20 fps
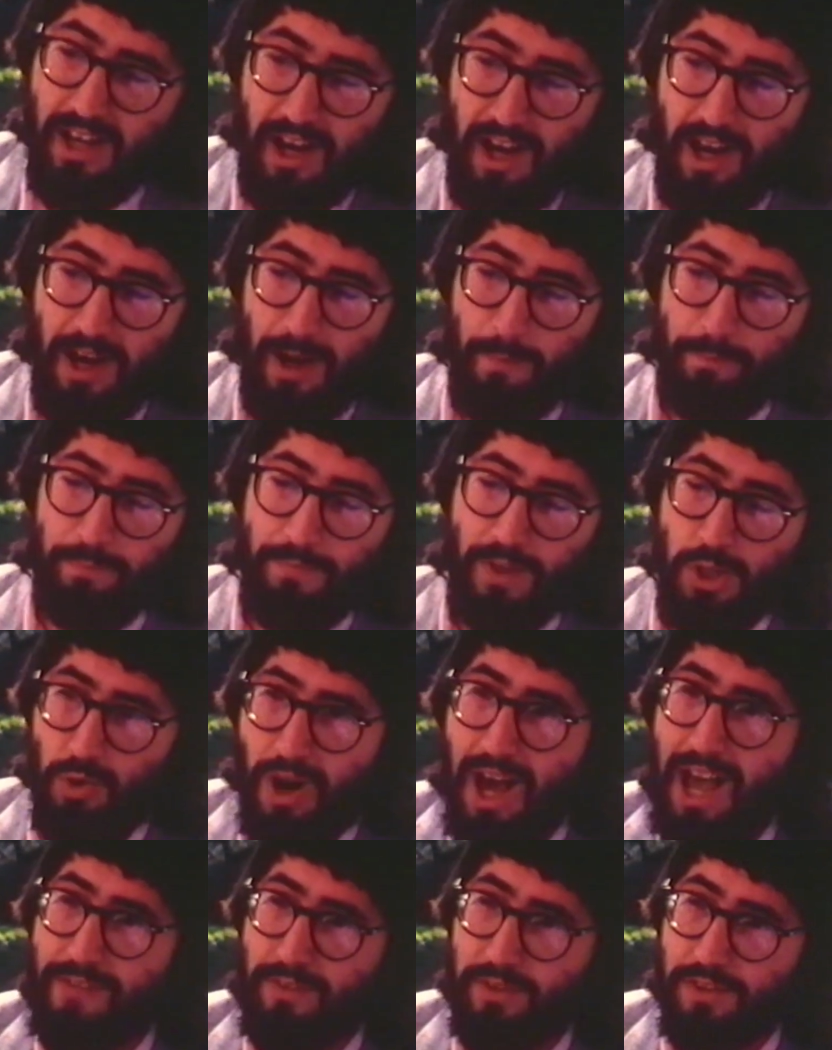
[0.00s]
Um, the
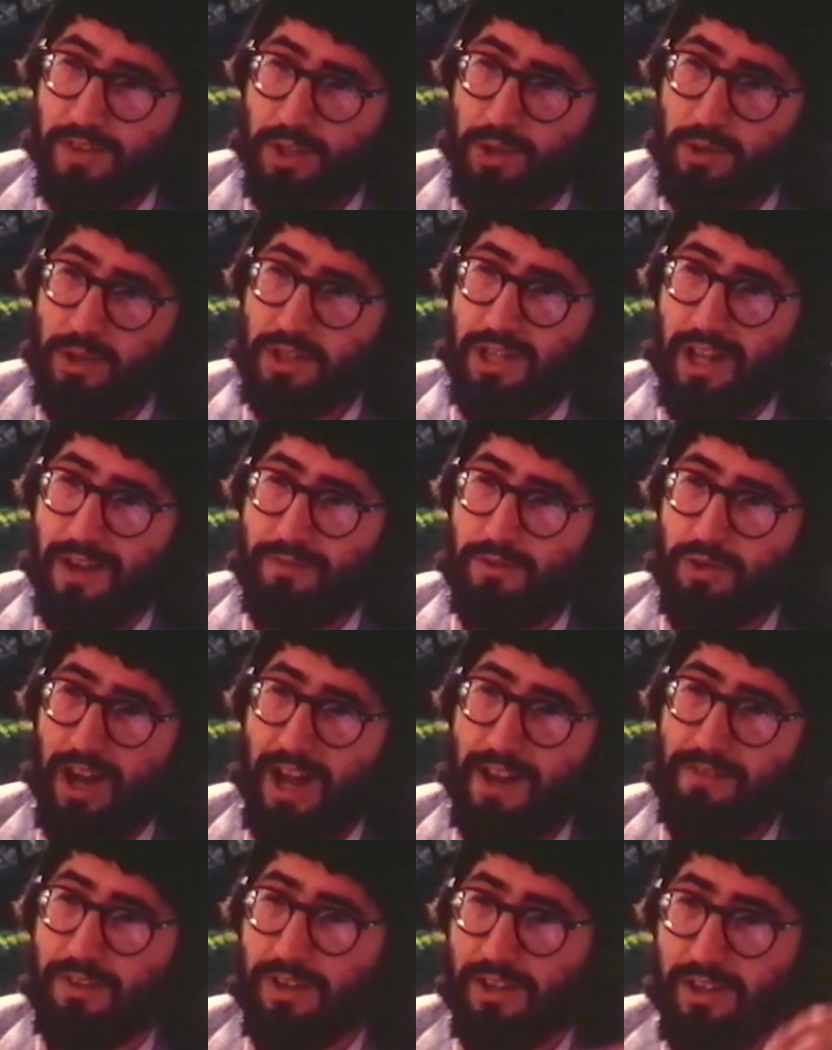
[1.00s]
driver, the Yugoslav
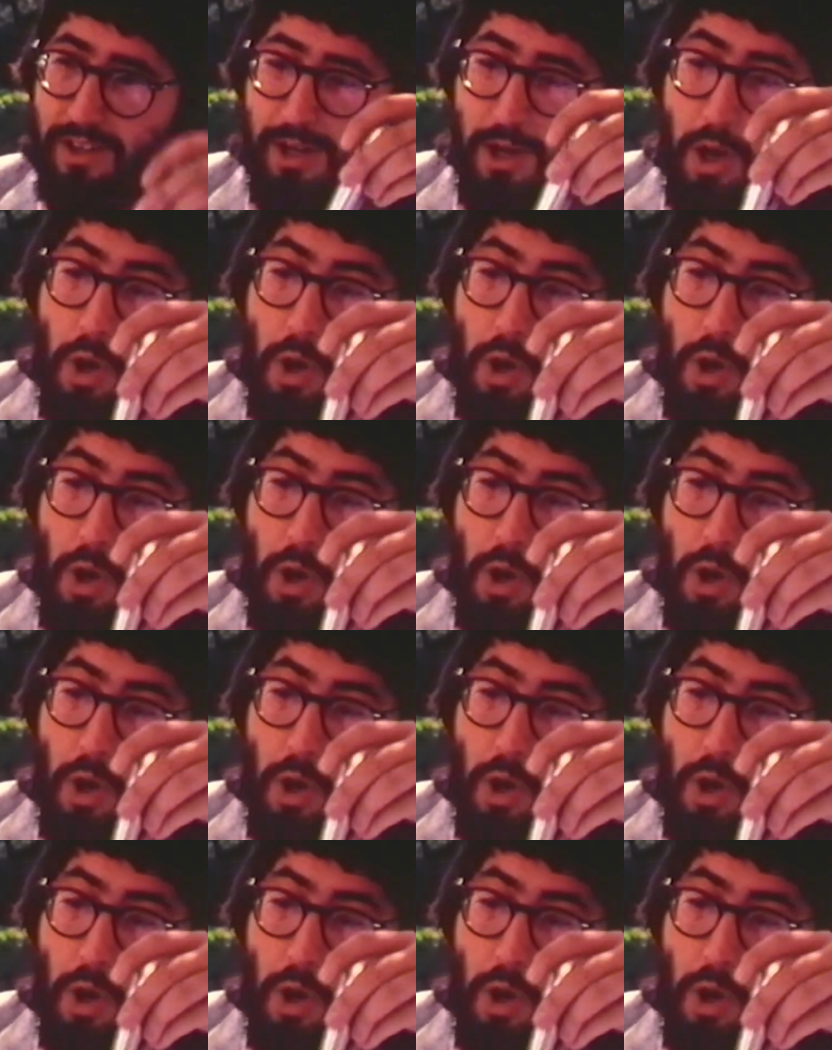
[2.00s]
driver,